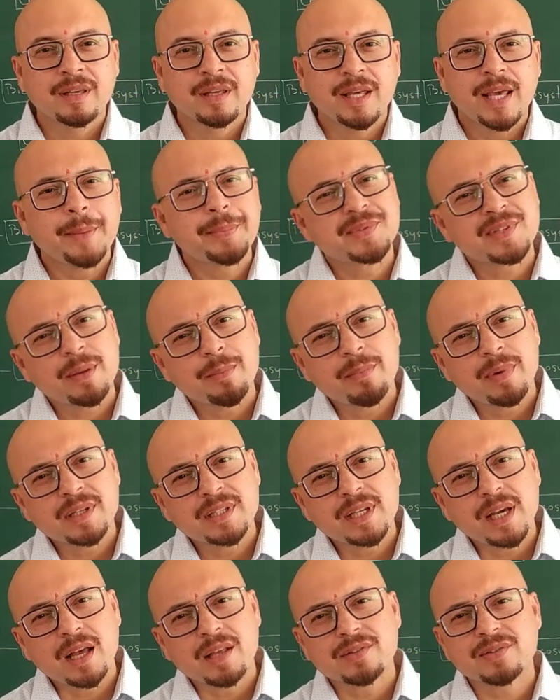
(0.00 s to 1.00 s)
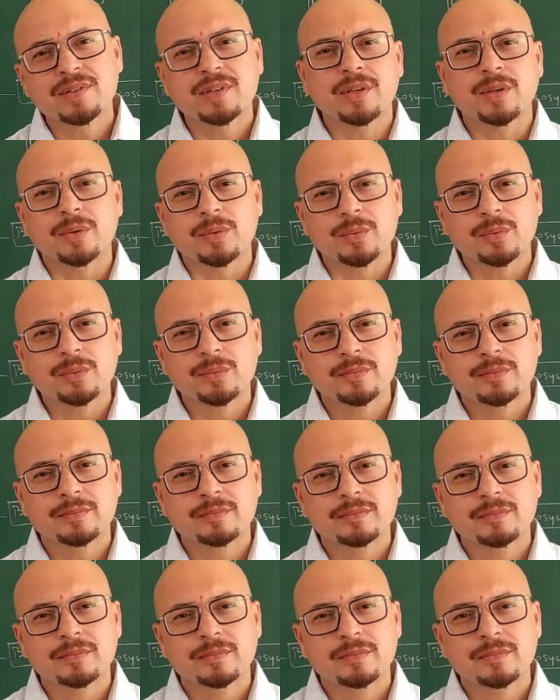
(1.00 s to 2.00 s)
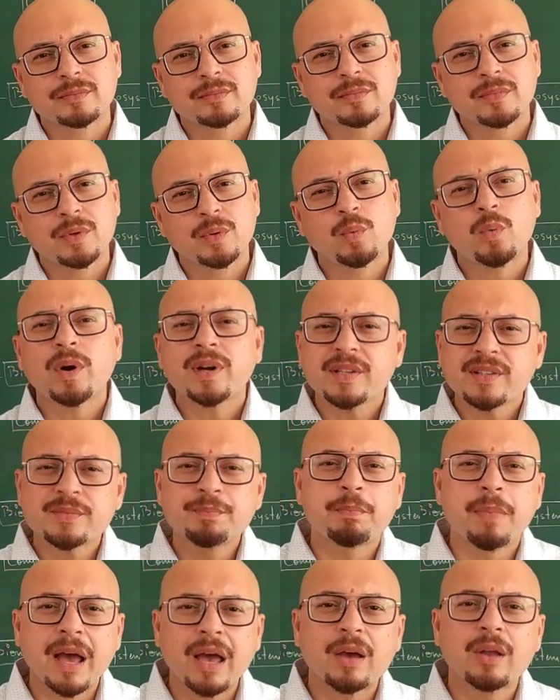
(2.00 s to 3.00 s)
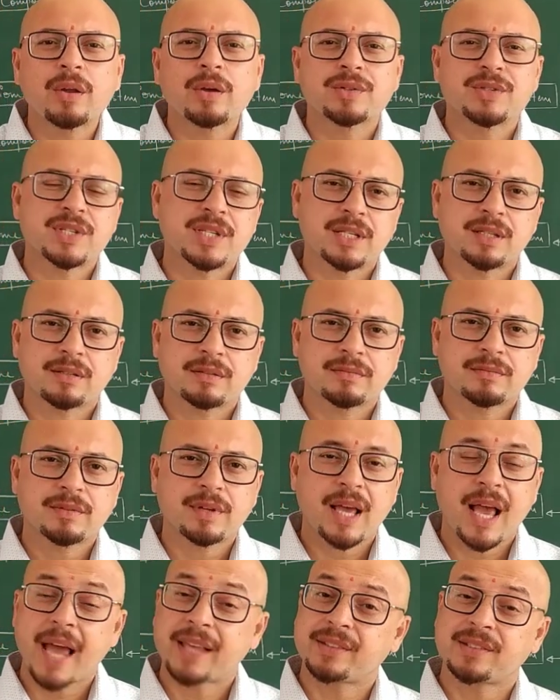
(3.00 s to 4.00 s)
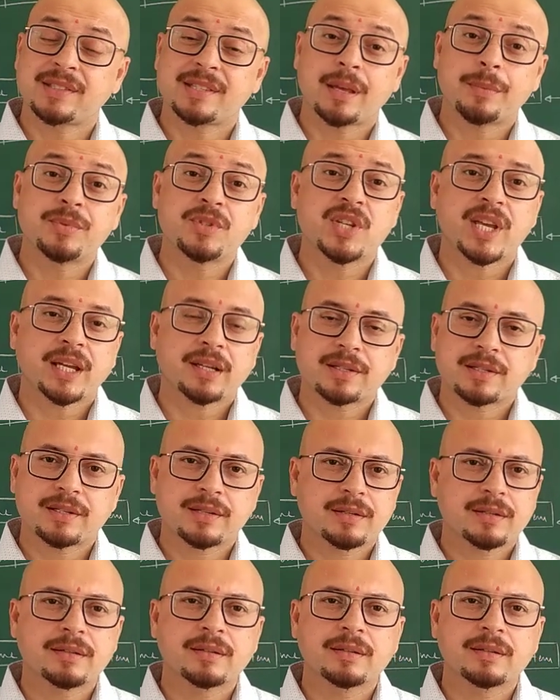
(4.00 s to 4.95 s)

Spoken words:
If somebody asks you, what is biology as a subject?